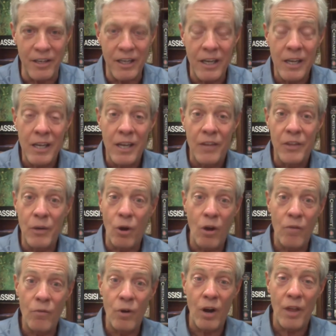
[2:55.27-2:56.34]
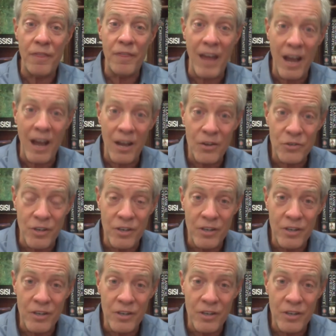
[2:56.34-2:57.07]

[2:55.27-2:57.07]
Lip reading: There were over 1,000